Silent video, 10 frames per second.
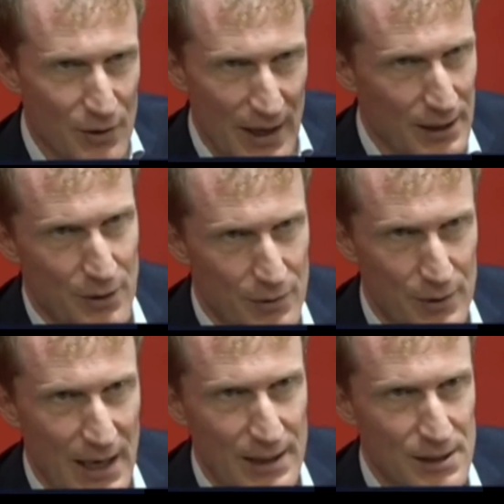but
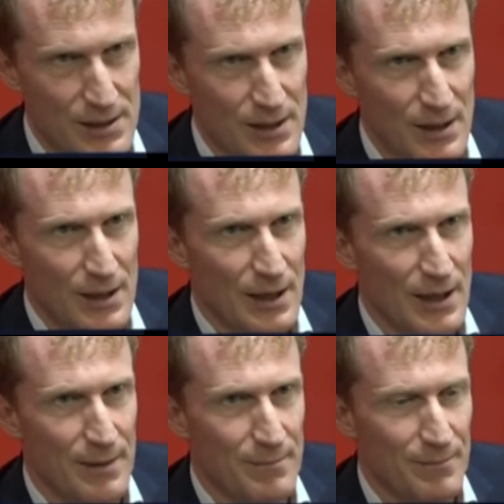change their pitch
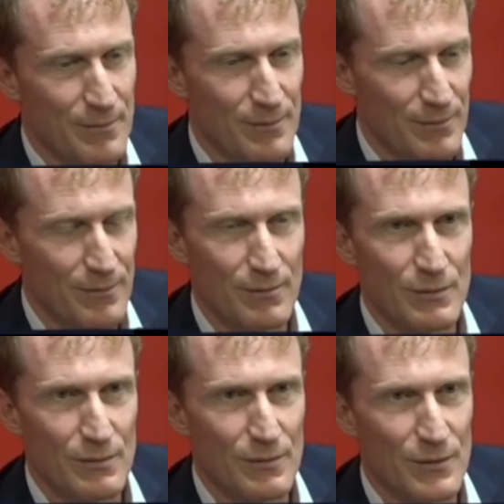to attract
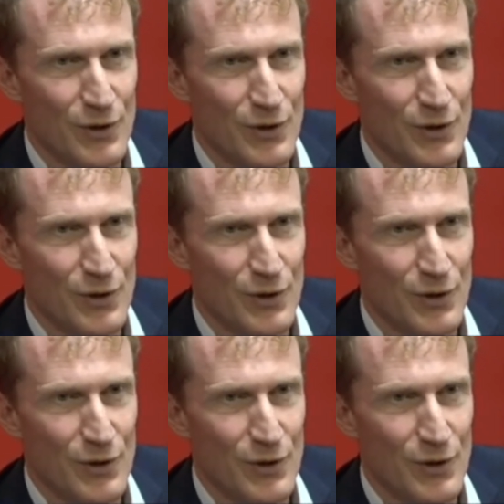people from